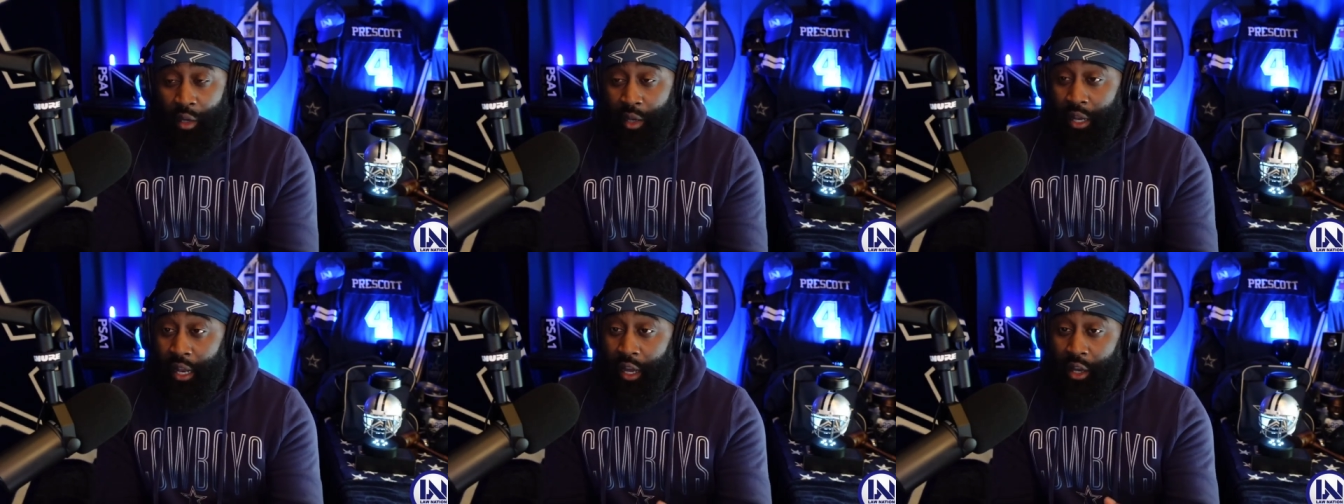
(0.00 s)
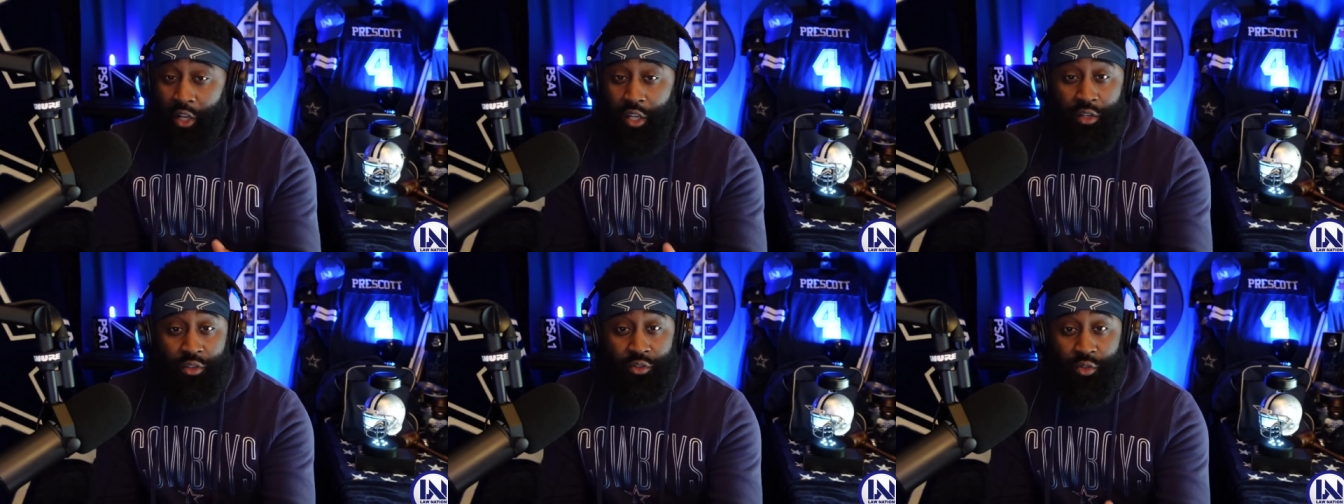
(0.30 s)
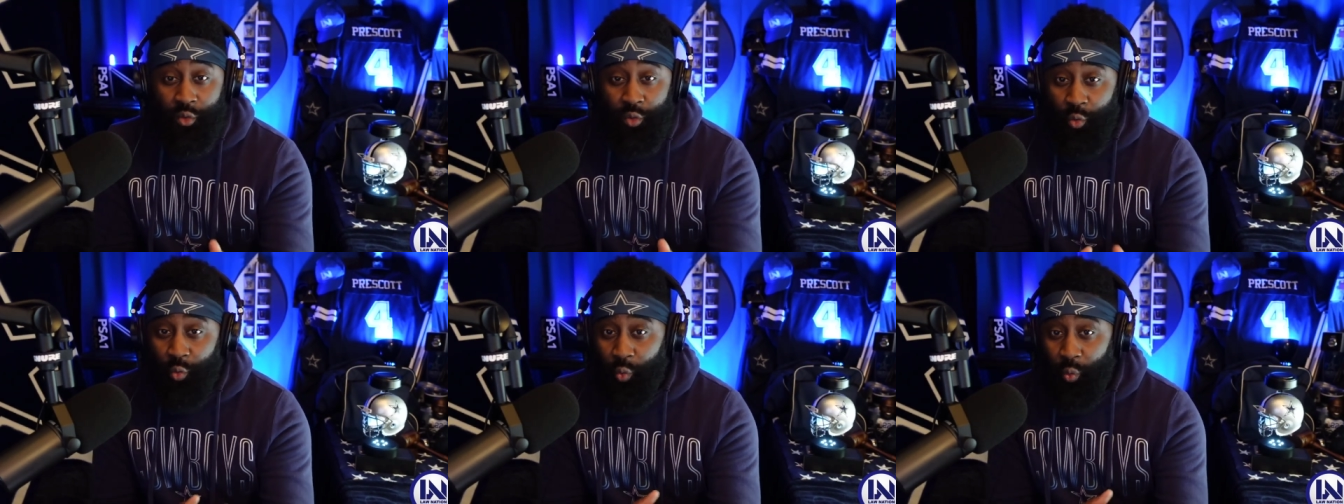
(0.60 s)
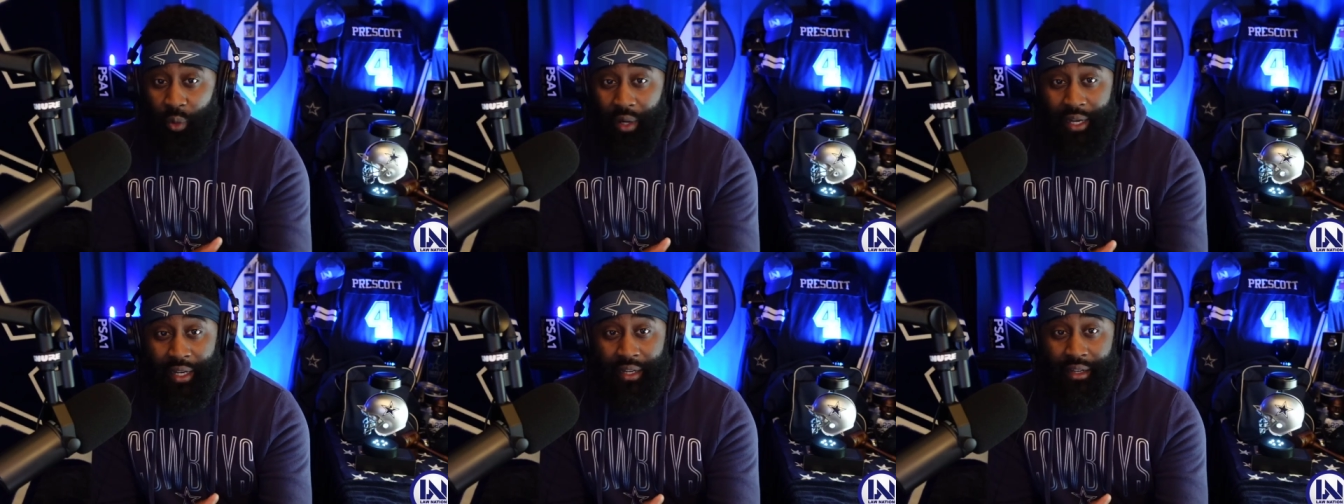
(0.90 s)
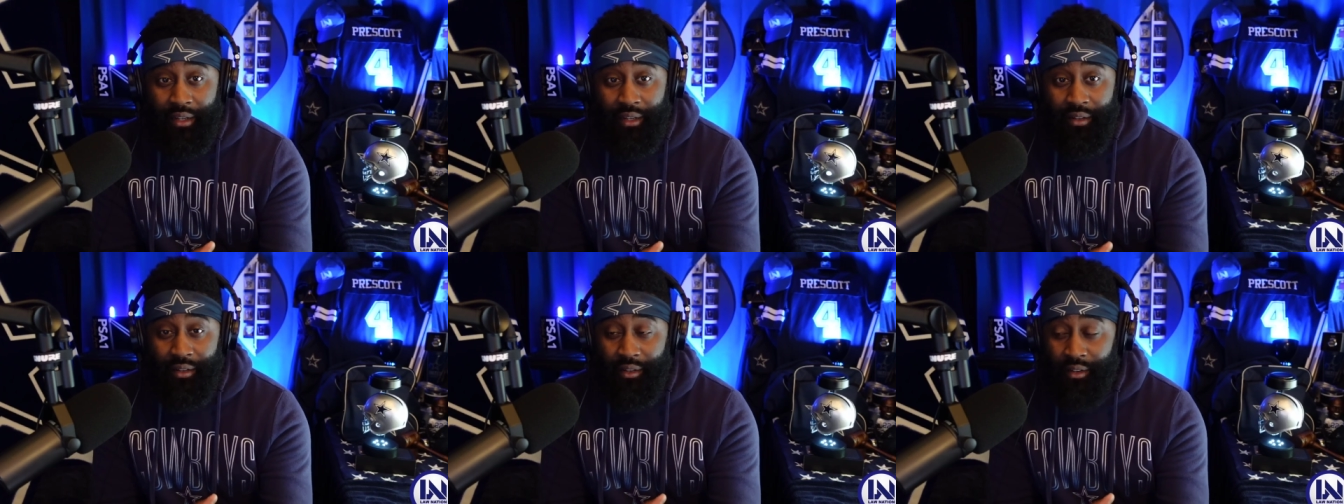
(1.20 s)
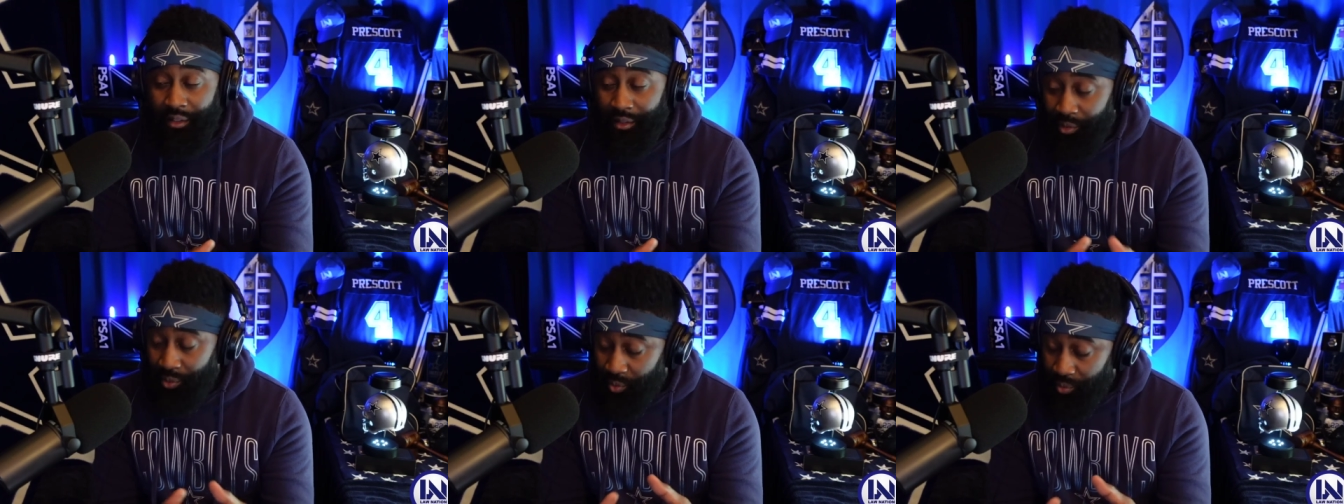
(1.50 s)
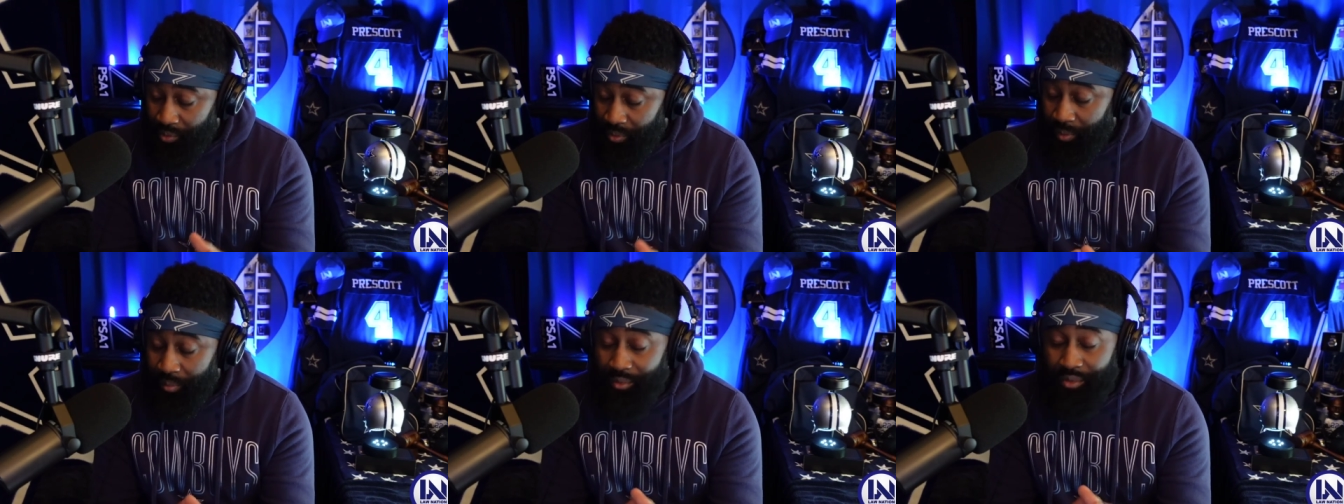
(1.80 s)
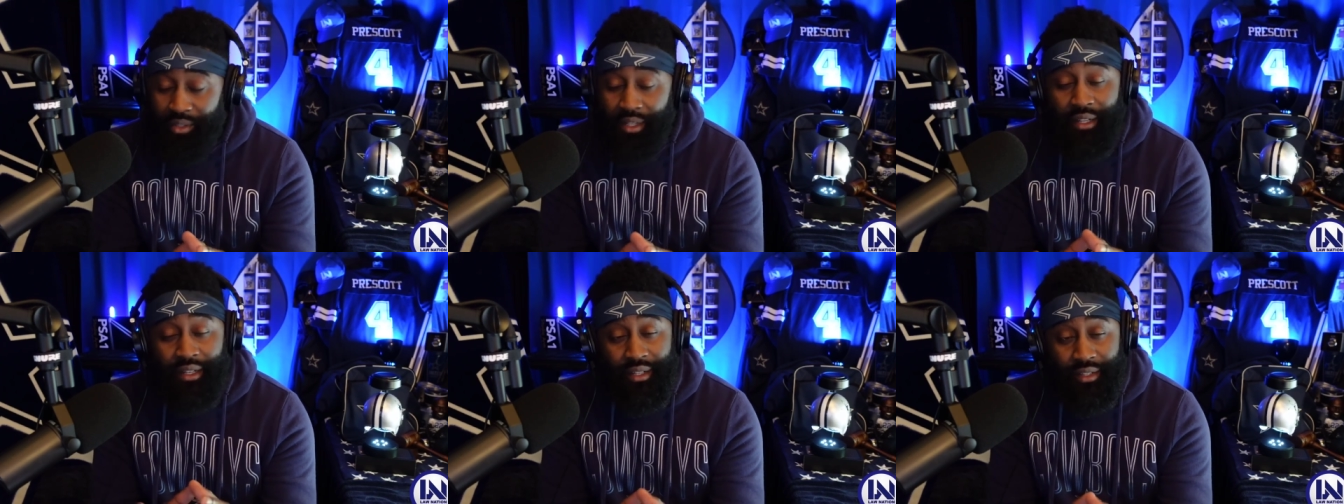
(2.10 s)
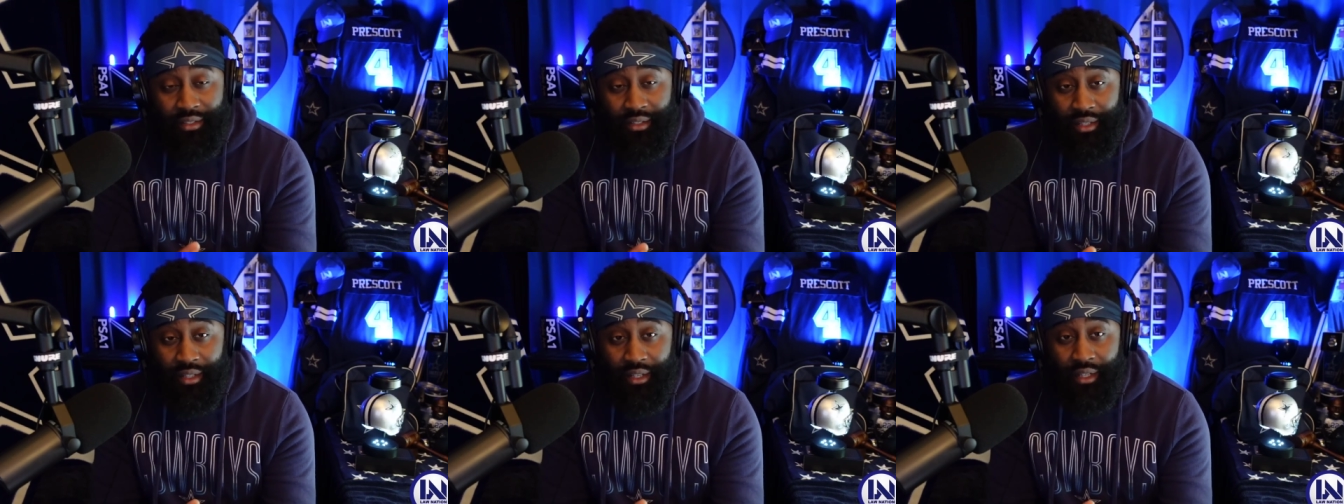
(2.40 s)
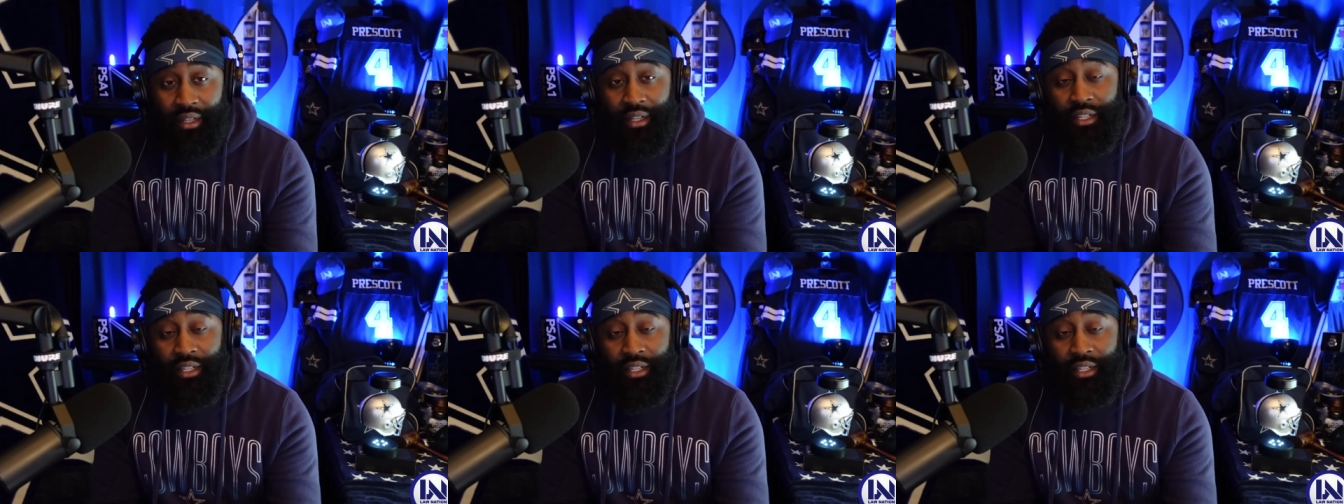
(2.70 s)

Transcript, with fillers: Now, he's a great, I'm going to say this again,